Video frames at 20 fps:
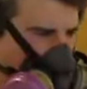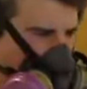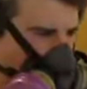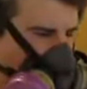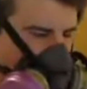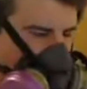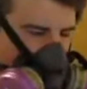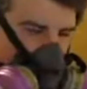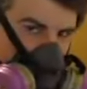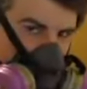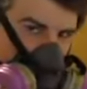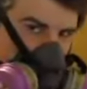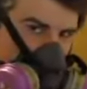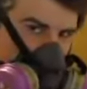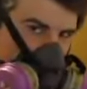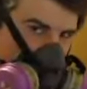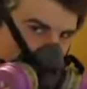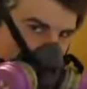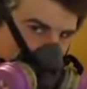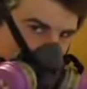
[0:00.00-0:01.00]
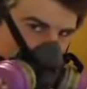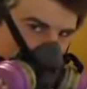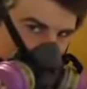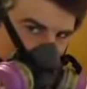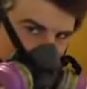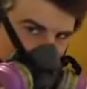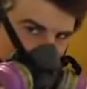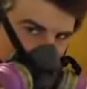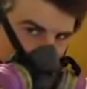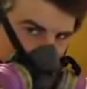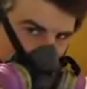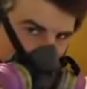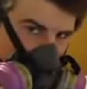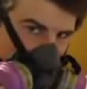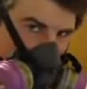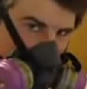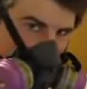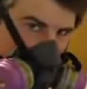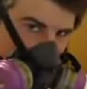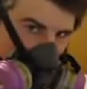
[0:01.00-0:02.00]
only watch it in English
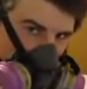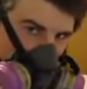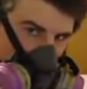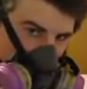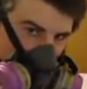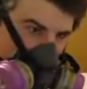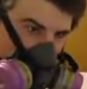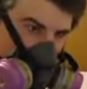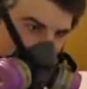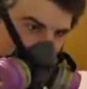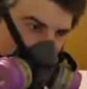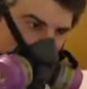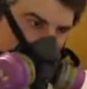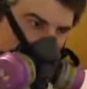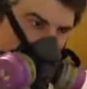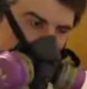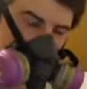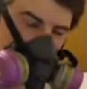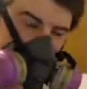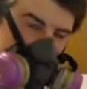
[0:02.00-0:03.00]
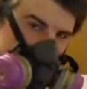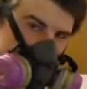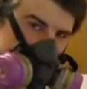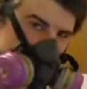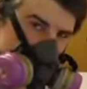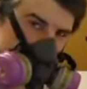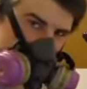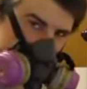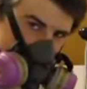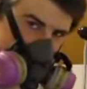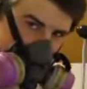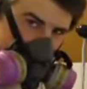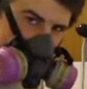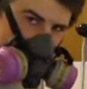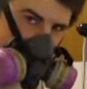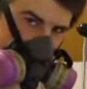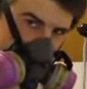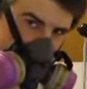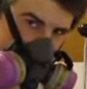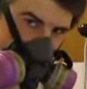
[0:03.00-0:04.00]
because I don't speak no
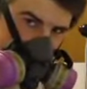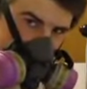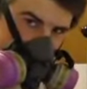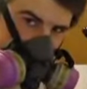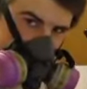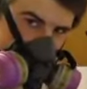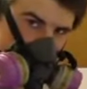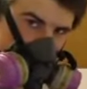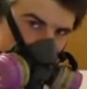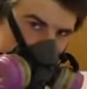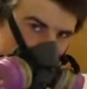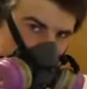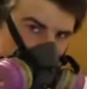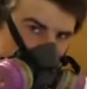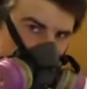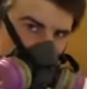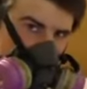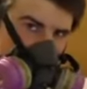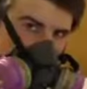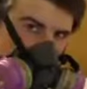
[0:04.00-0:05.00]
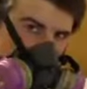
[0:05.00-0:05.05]
Japanese, and I ain't gonna